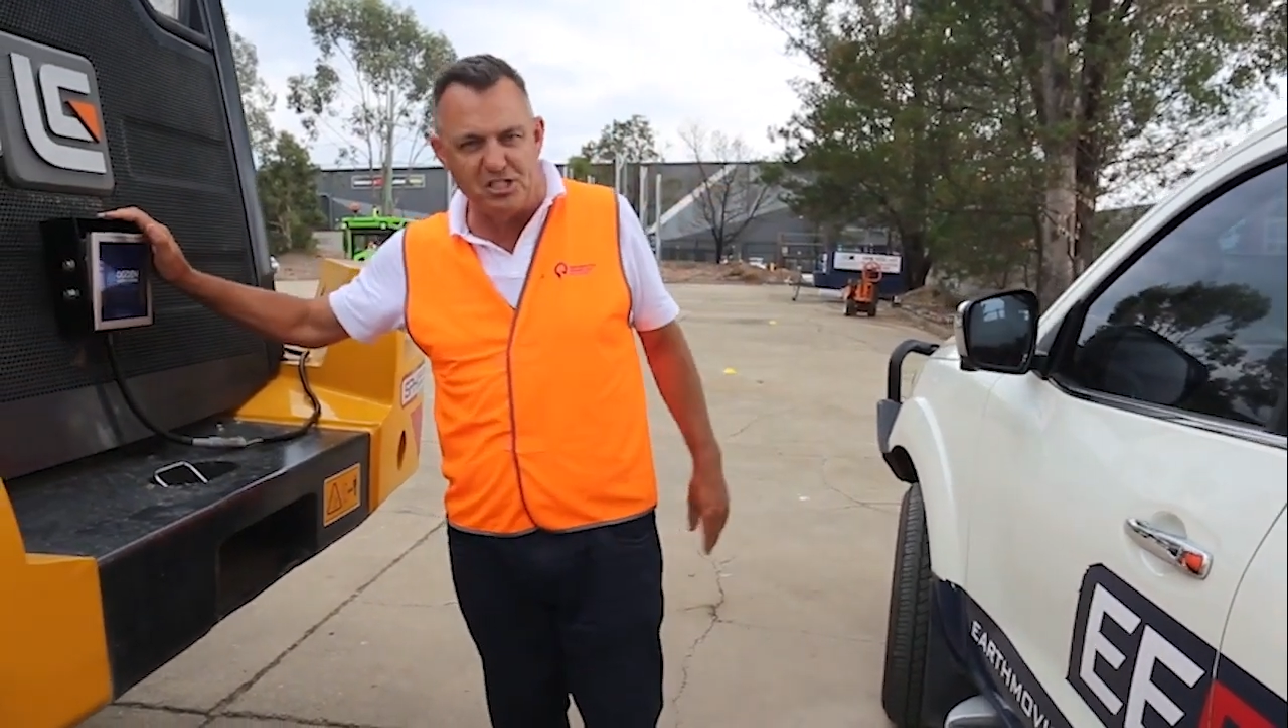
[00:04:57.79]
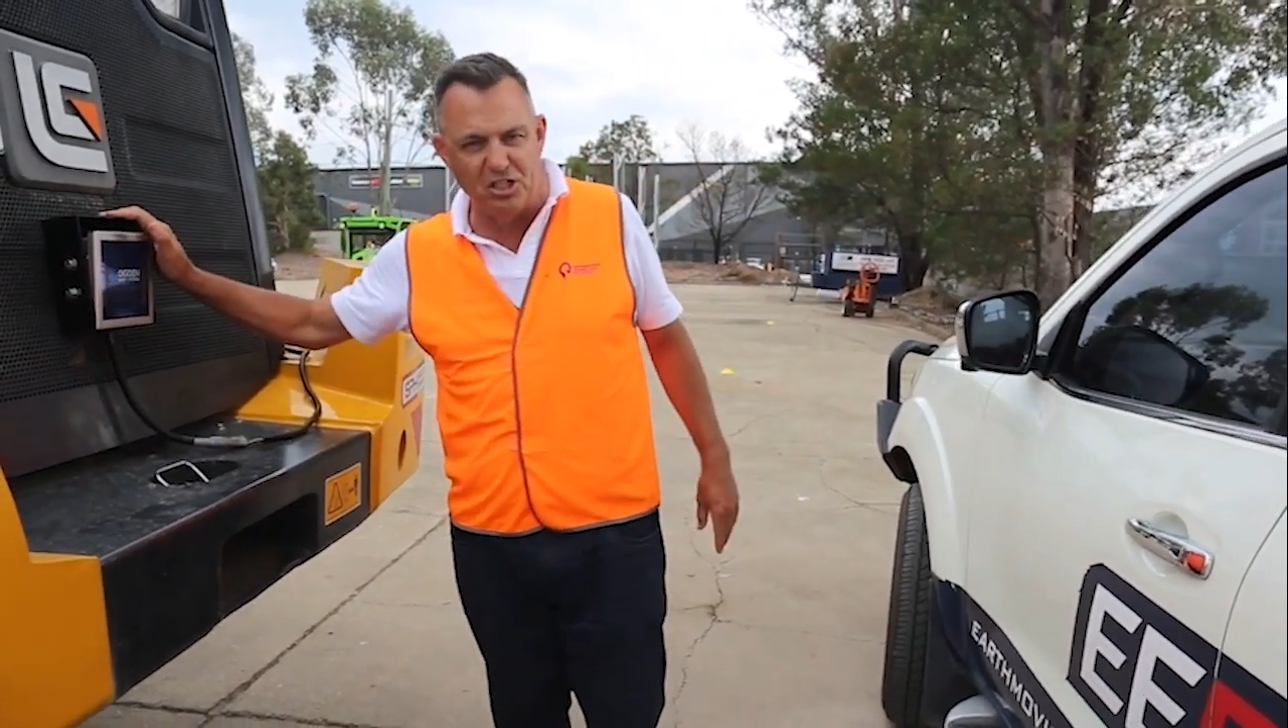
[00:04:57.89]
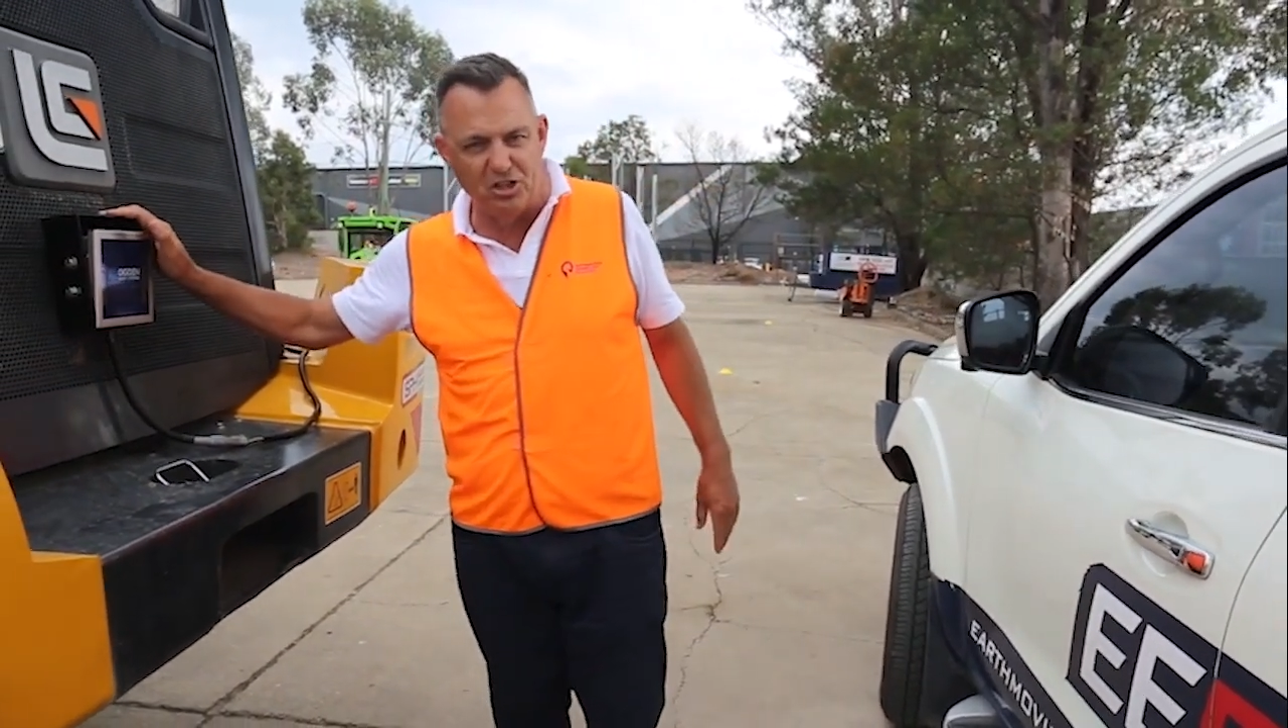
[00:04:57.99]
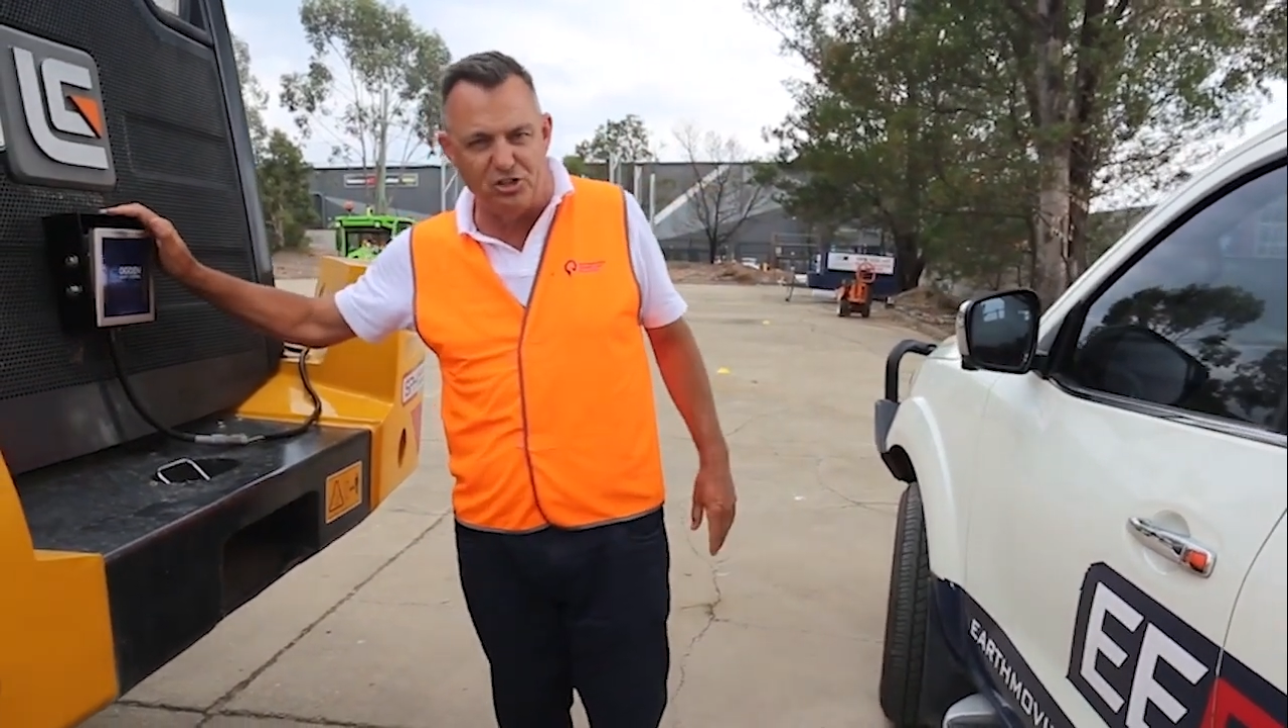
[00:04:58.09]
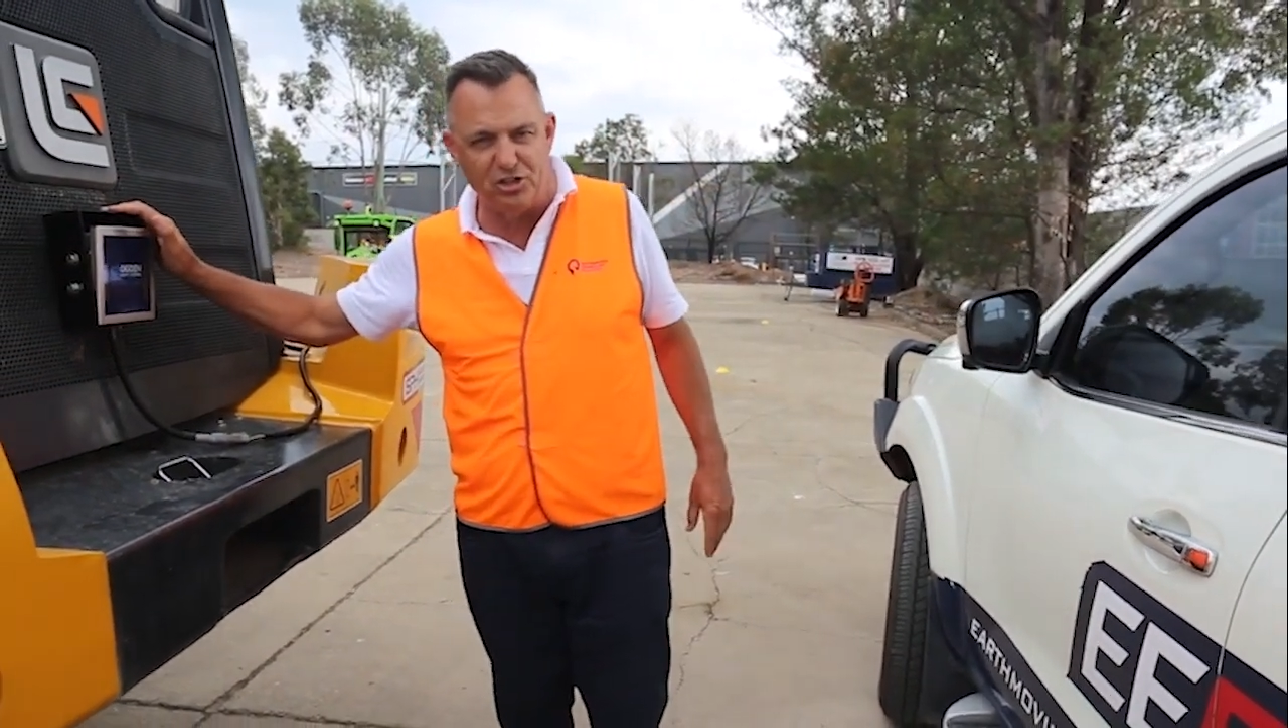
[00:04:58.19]

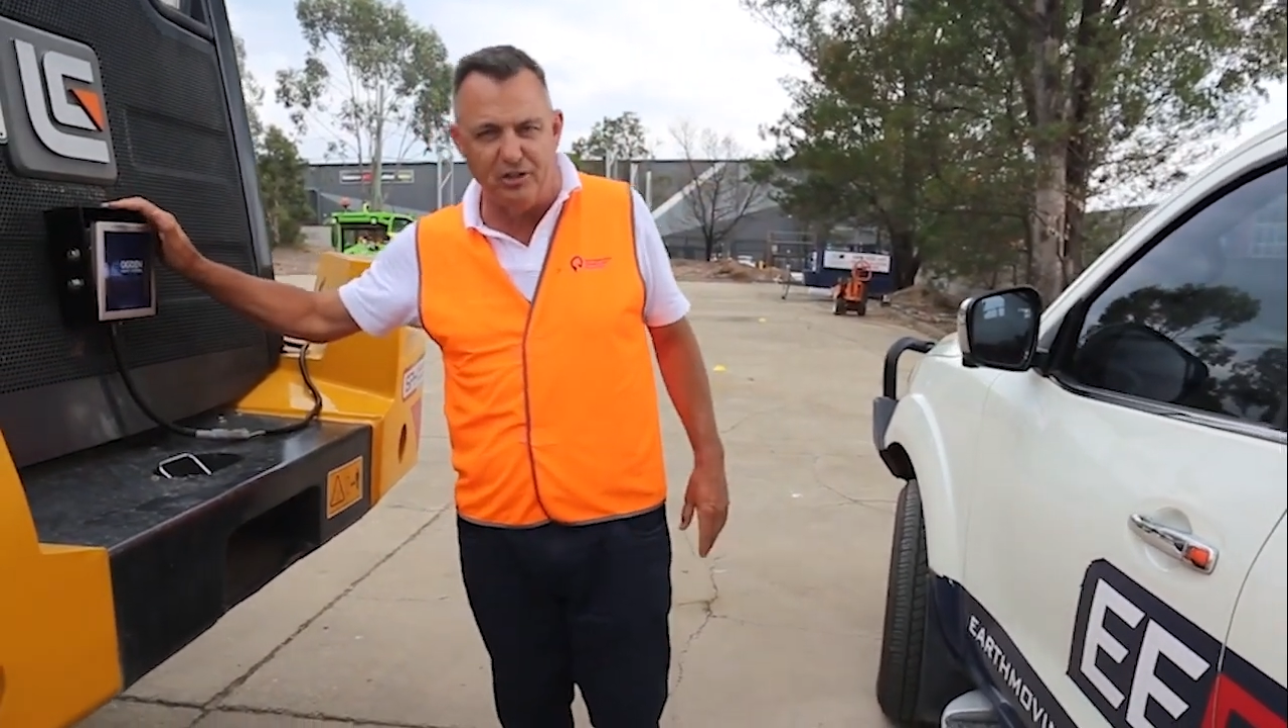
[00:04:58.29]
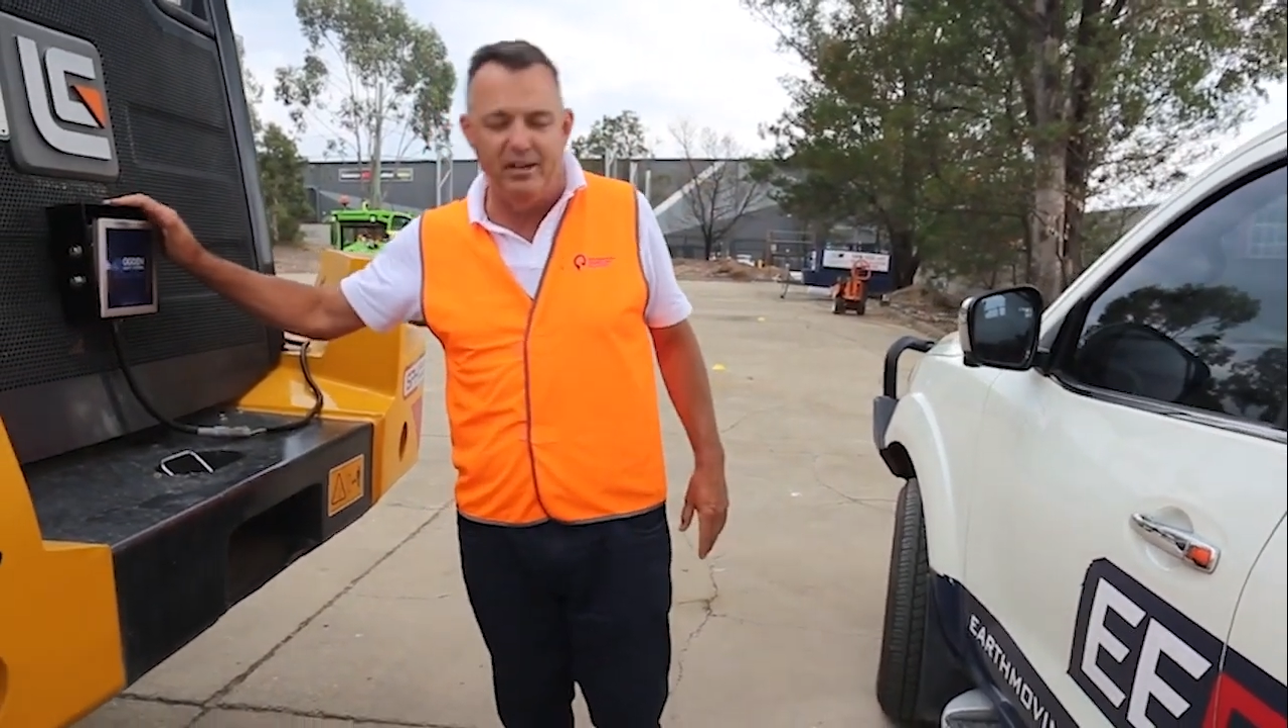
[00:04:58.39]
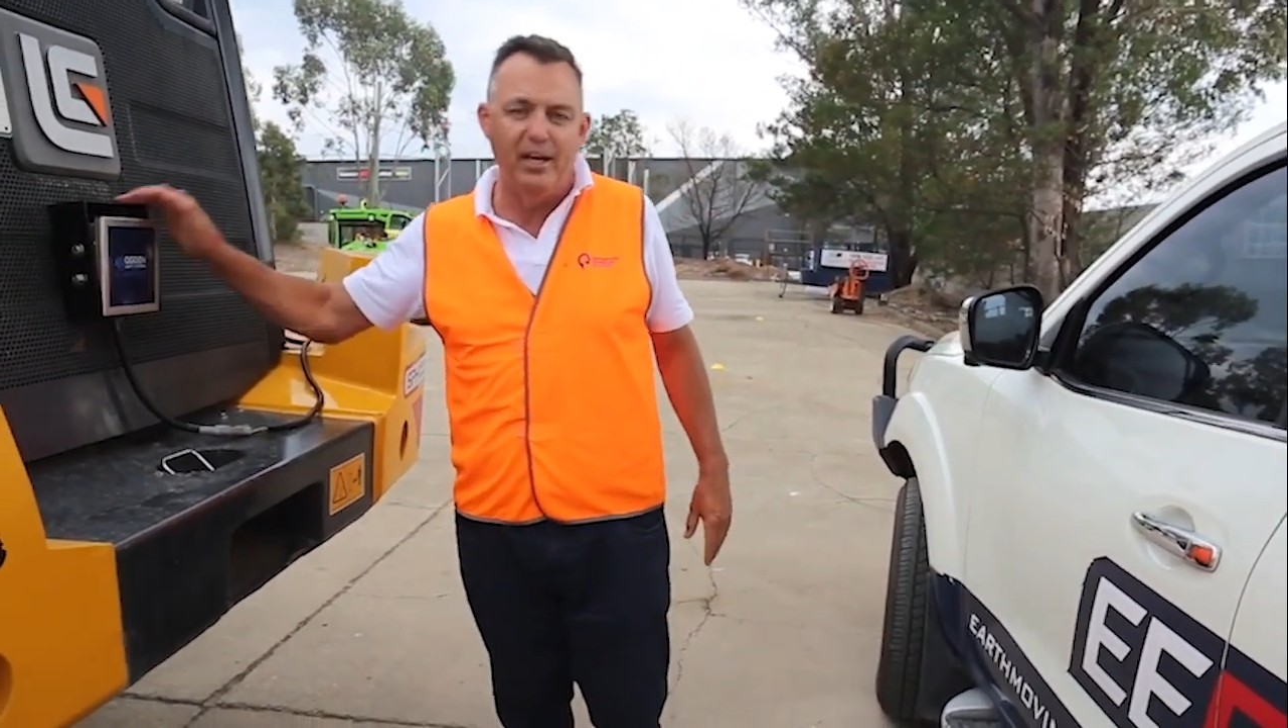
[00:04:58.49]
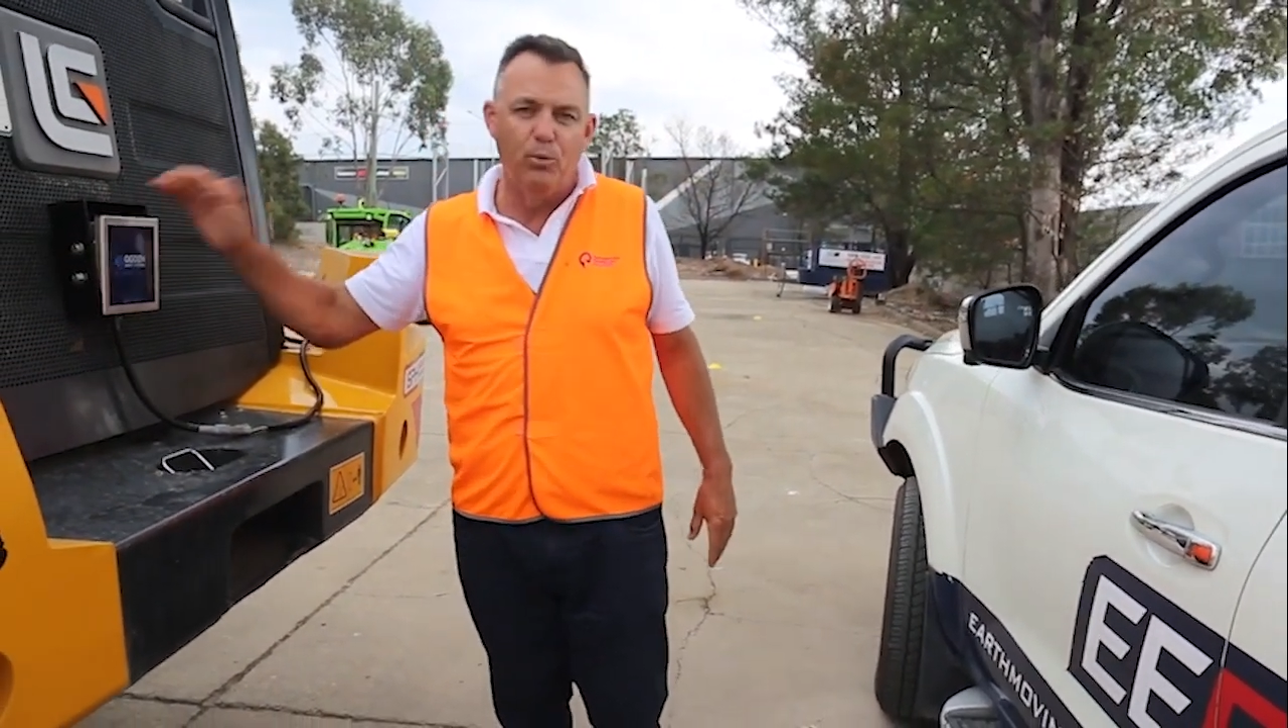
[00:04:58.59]
solution.